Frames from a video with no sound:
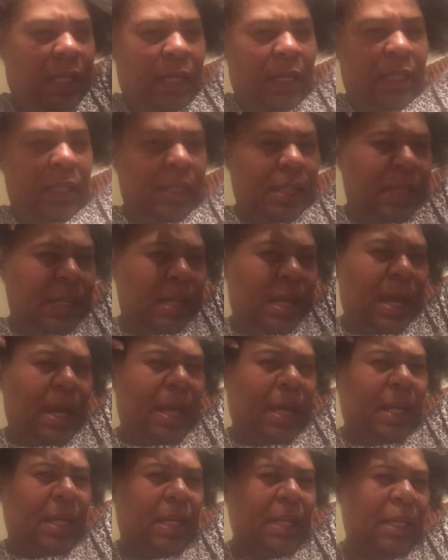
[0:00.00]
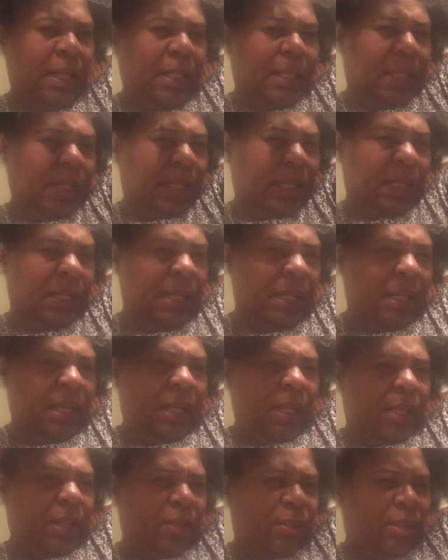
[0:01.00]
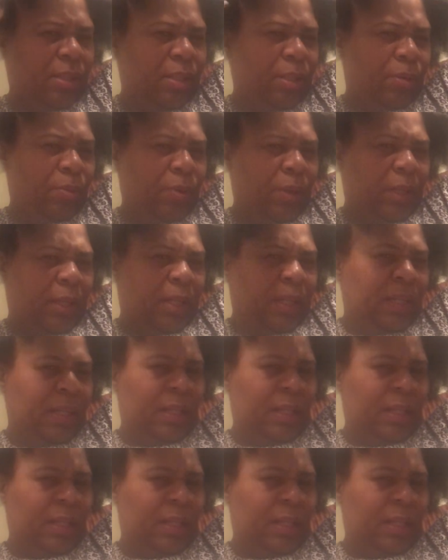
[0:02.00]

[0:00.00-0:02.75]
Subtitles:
and then that. And then you still want to